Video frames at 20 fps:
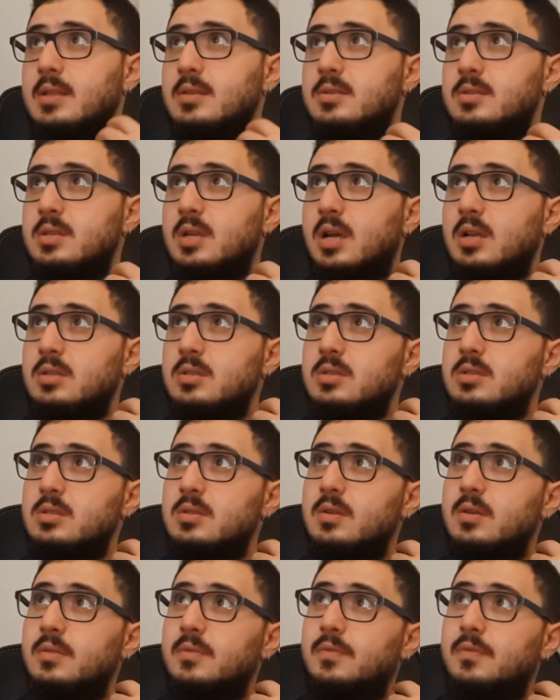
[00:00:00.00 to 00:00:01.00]

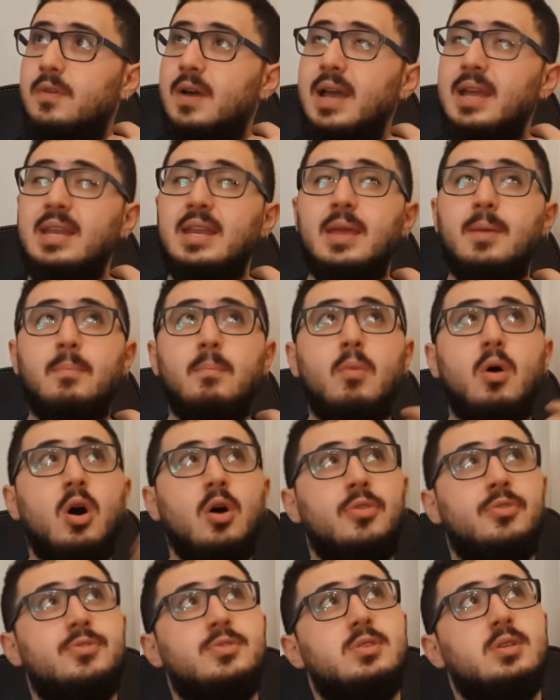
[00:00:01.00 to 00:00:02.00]
started finding
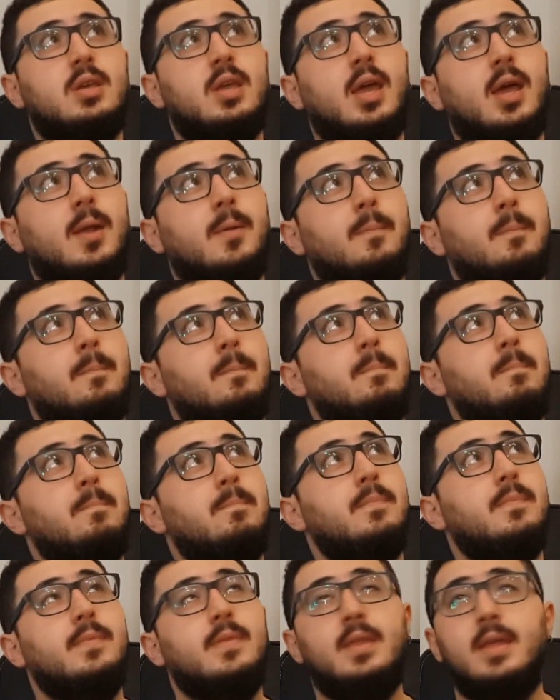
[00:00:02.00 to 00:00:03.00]
moths again,
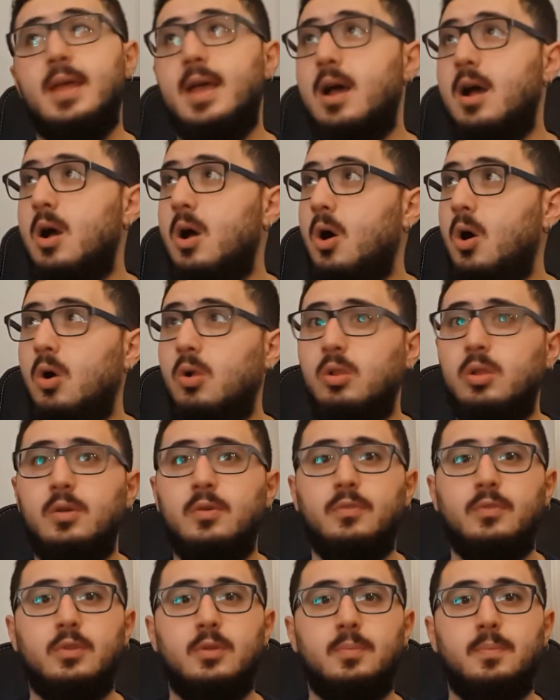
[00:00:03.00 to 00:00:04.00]
all
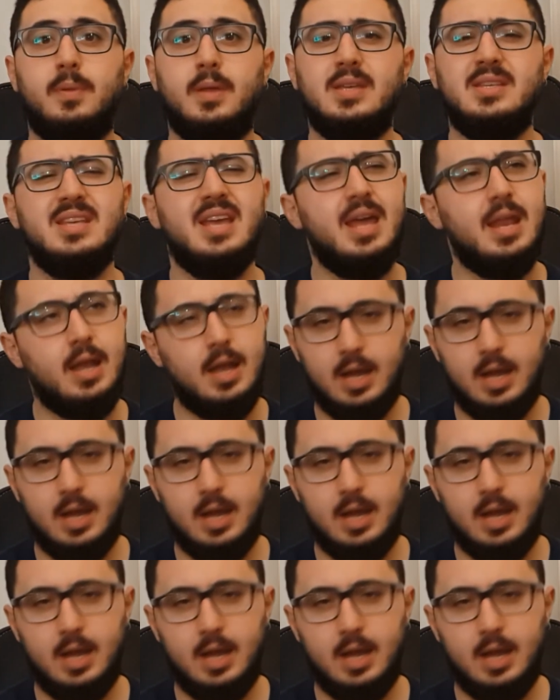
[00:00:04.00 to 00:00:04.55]
over the place.